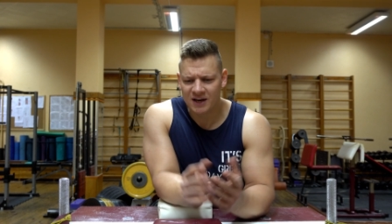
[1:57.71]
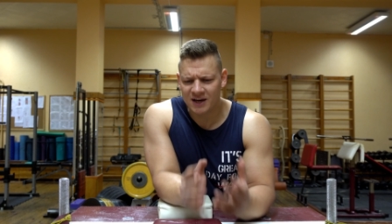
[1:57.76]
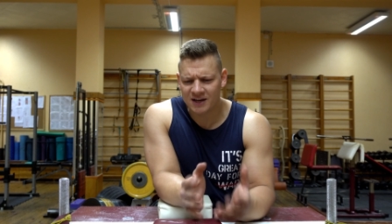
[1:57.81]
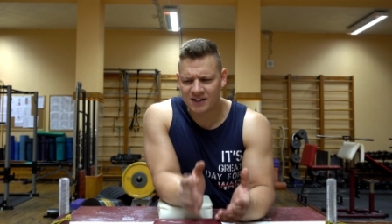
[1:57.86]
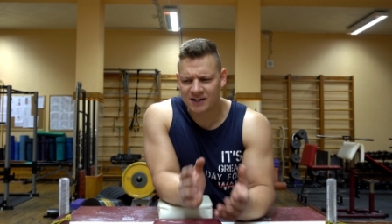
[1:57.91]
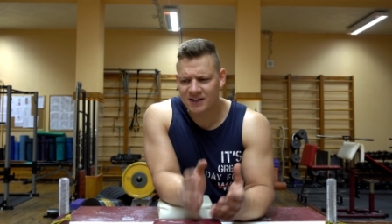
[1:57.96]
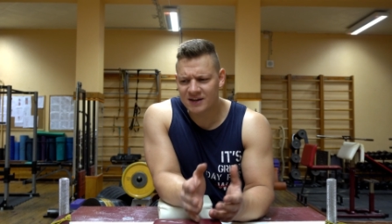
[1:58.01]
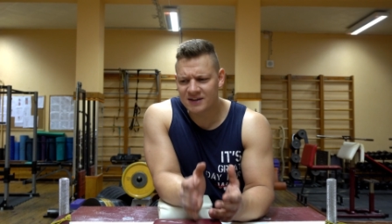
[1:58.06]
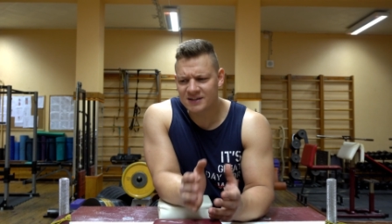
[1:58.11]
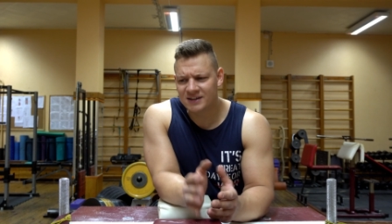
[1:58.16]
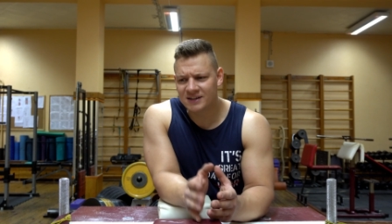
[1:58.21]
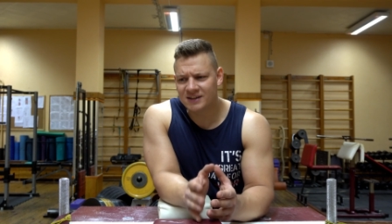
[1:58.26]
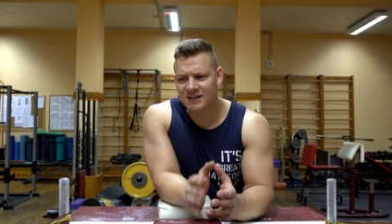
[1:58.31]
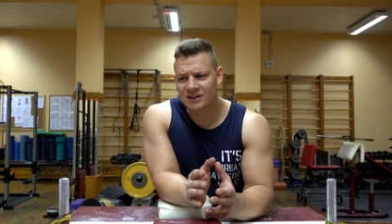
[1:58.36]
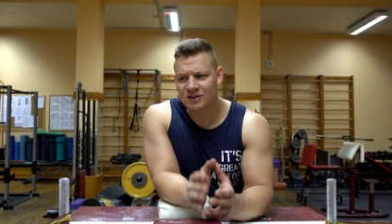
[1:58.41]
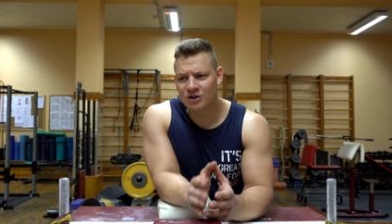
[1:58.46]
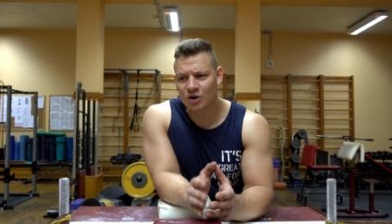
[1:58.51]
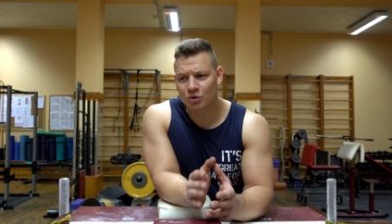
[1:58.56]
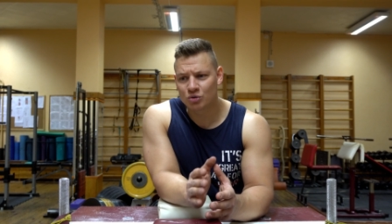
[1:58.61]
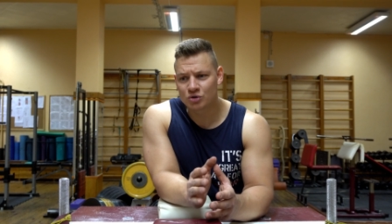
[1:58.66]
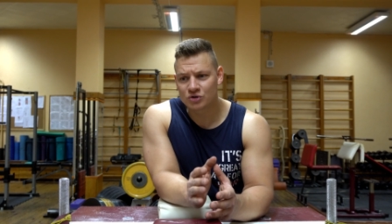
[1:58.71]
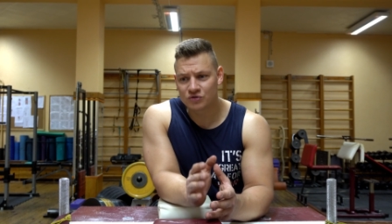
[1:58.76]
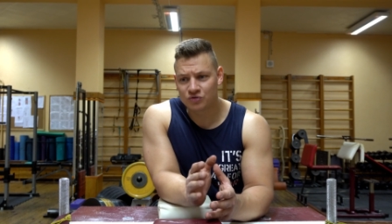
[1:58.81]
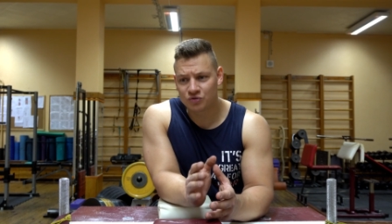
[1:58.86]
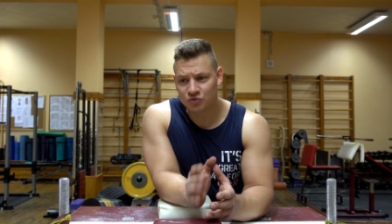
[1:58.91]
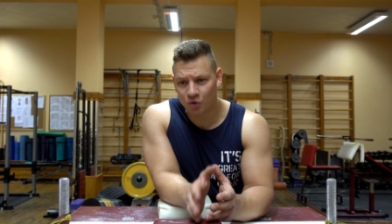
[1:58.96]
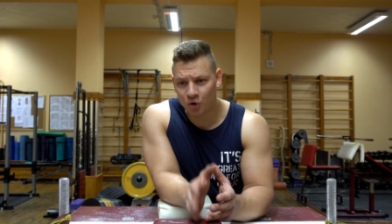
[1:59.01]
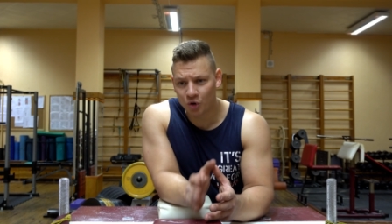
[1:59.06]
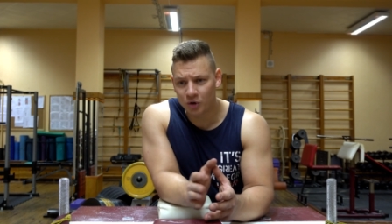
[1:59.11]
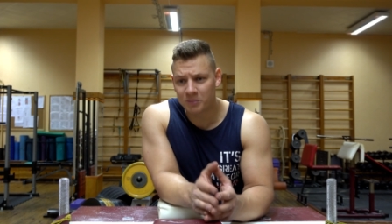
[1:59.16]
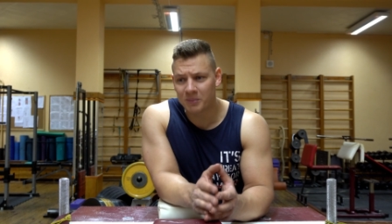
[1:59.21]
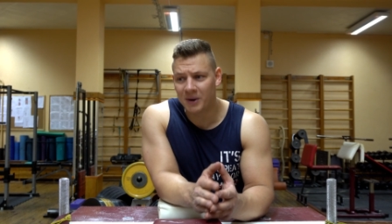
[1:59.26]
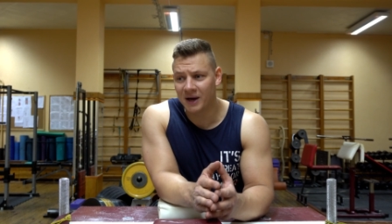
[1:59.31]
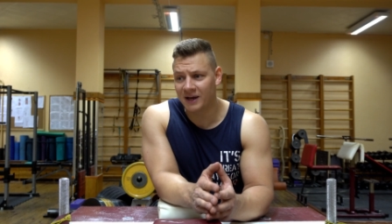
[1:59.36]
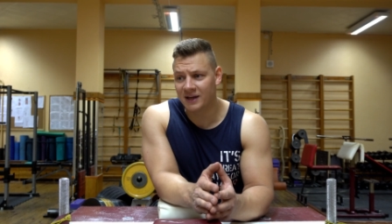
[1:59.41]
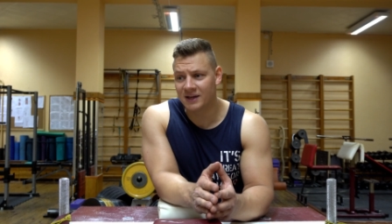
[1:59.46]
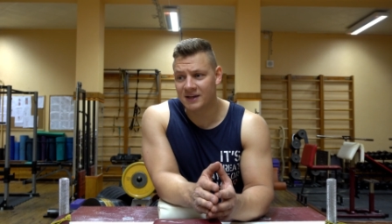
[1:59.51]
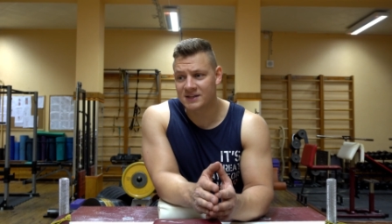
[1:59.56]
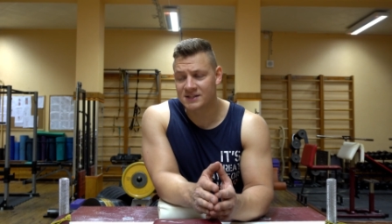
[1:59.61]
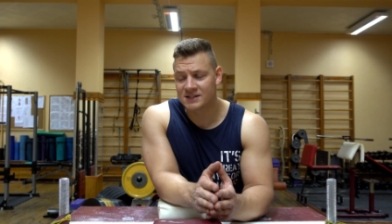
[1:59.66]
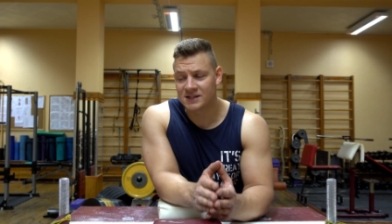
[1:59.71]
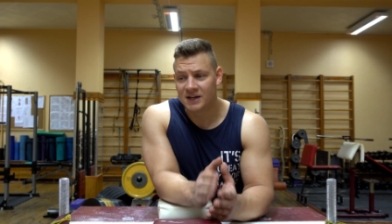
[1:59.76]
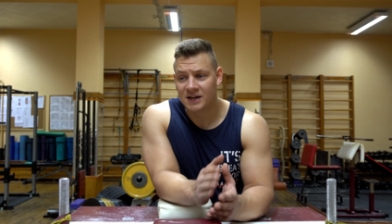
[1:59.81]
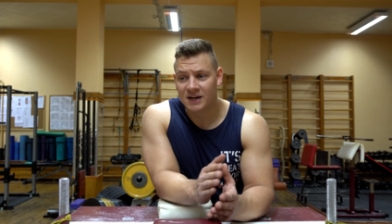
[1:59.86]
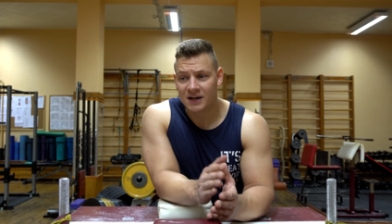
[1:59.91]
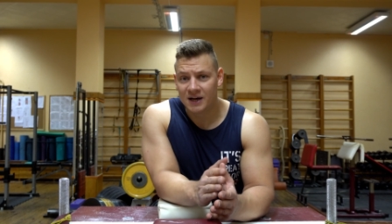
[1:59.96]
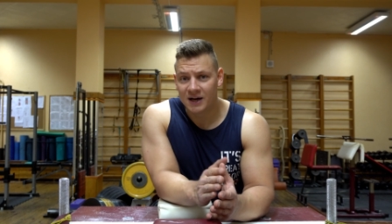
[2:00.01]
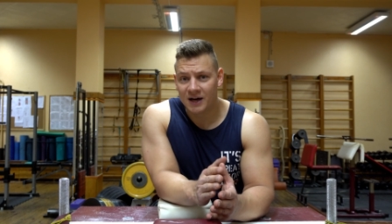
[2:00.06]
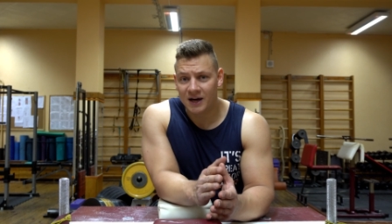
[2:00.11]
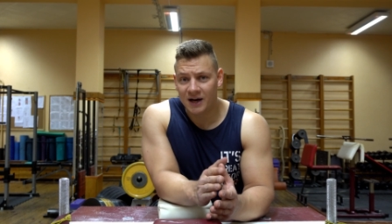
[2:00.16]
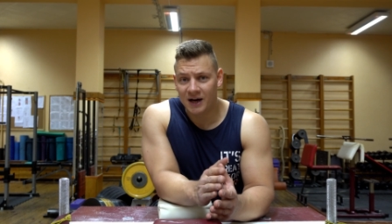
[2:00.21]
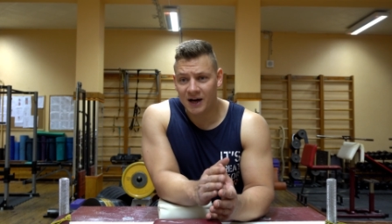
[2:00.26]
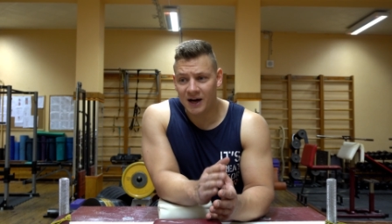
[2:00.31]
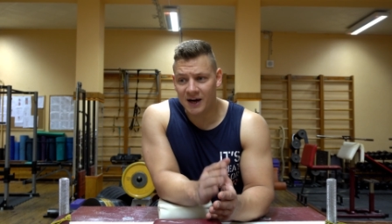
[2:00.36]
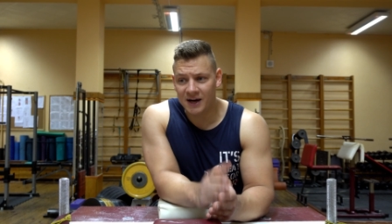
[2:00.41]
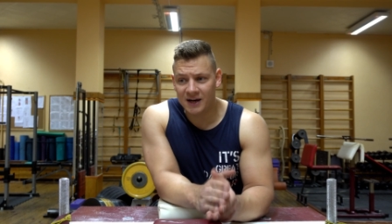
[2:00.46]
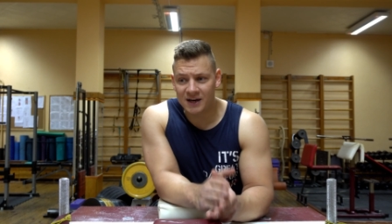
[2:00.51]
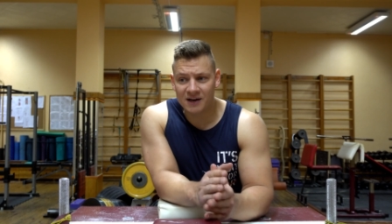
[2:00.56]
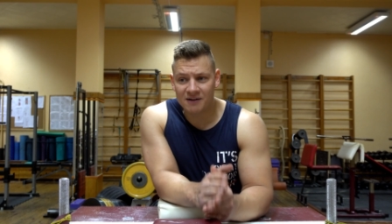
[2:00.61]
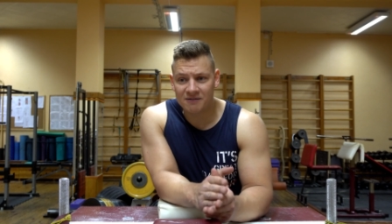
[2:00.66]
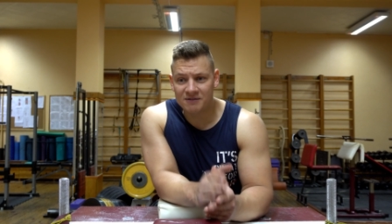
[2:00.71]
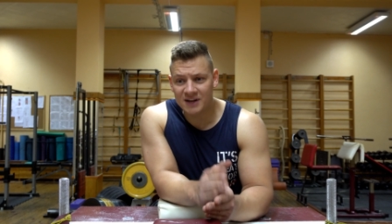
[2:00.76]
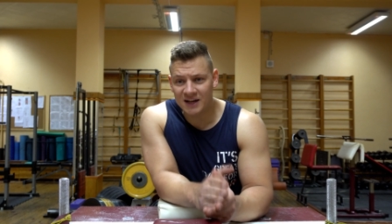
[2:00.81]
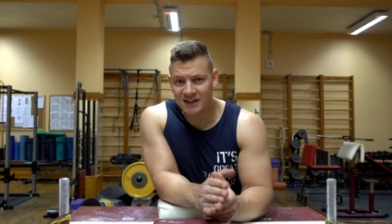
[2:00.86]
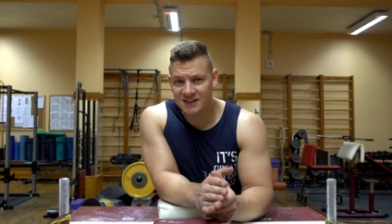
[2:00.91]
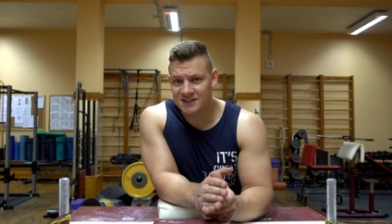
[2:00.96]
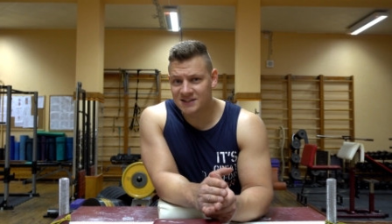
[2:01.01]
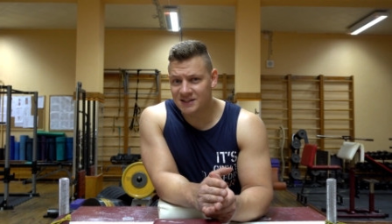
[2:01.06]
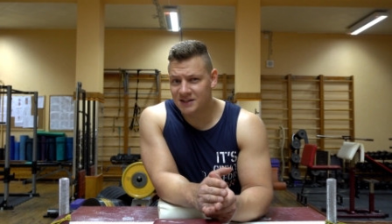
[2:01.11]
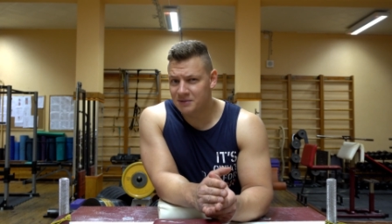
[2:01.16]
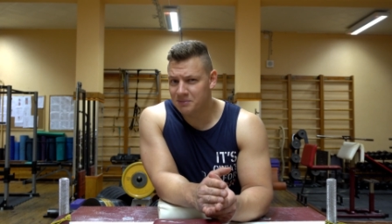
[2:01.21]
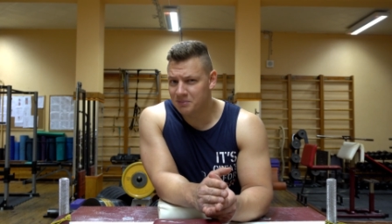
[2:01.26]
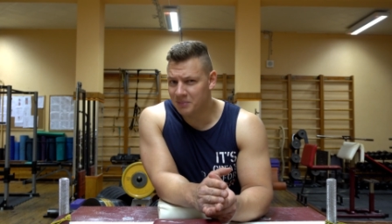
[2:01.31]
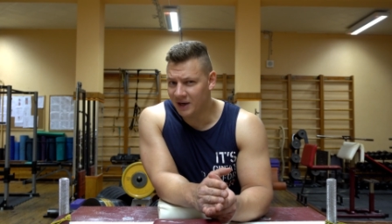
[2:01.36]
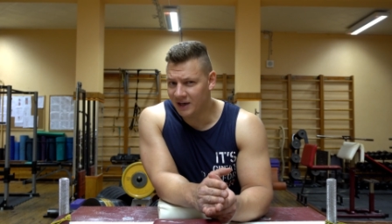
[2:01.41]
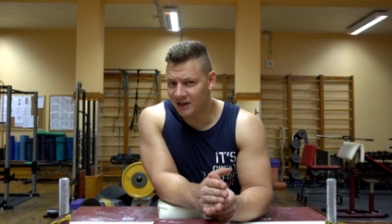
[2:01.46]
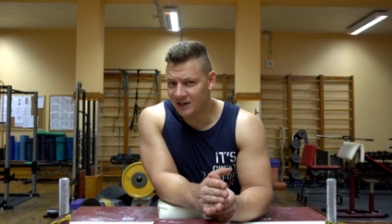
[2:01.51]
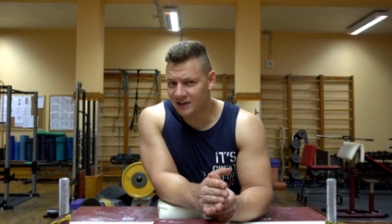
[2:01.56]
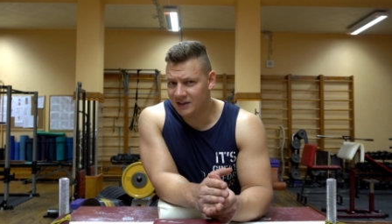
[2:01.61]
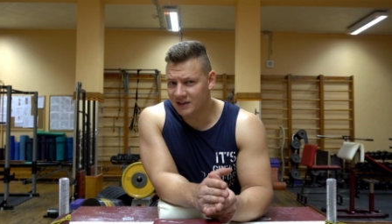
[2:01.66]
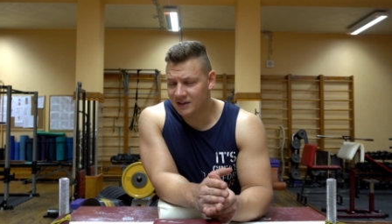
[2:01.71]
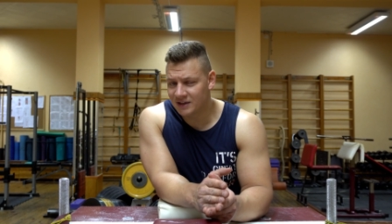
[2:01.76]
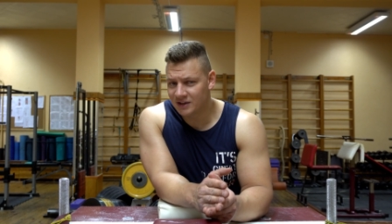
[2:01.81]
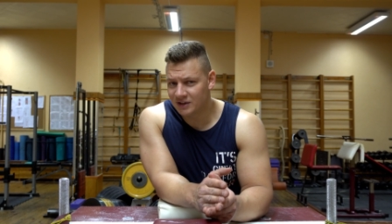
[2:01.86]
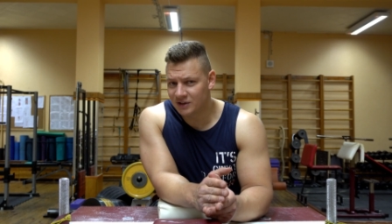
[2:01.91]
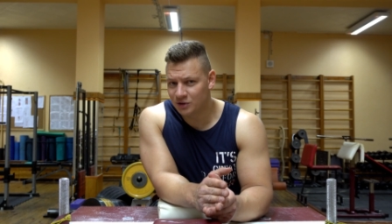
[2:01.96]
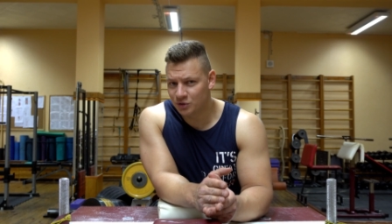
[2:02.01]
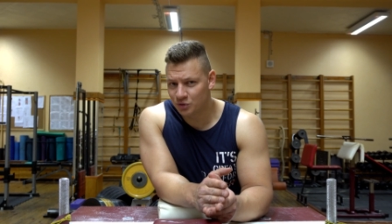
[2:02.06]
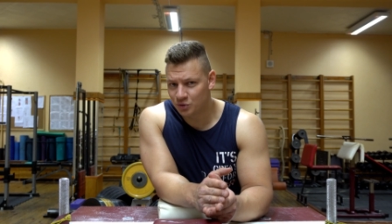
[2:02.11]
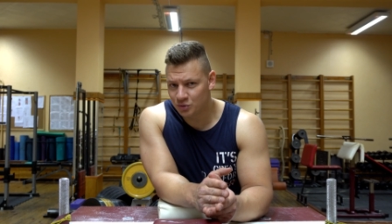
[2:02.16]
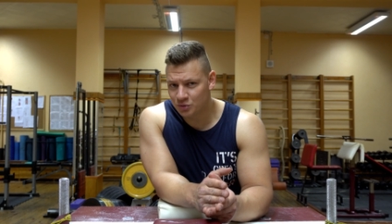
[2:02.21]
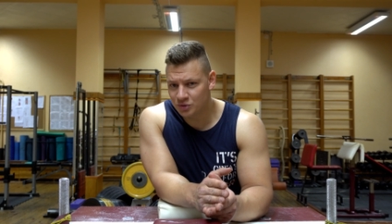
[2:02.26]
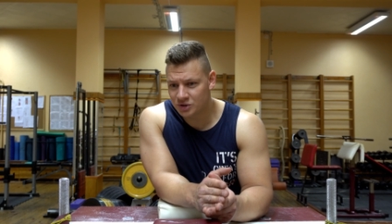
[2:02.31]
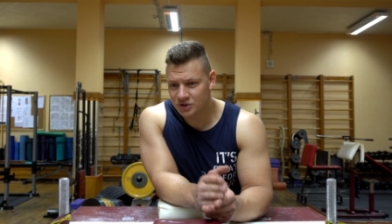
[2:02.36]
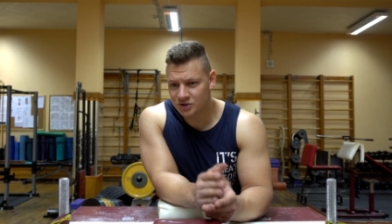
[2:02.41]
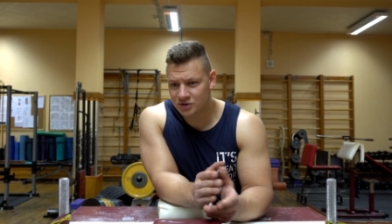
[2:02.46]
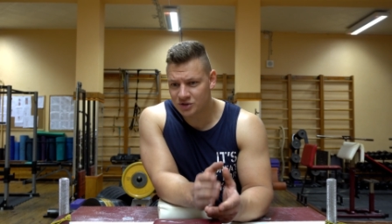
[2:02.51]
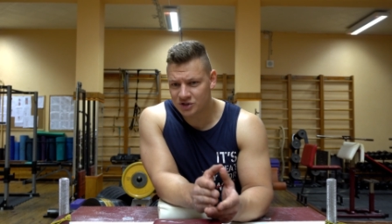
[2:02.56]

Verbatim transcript: Another thing that goes for Mike is I have not seen Mike lose to